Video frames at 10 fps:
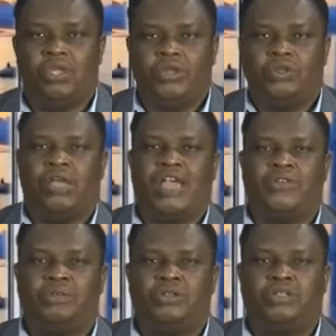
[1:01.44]
You know,
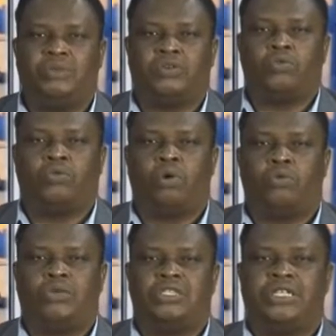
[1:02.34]
everybody must work
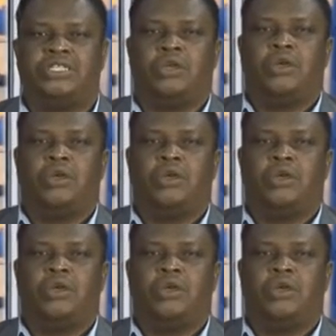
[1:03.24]
with this,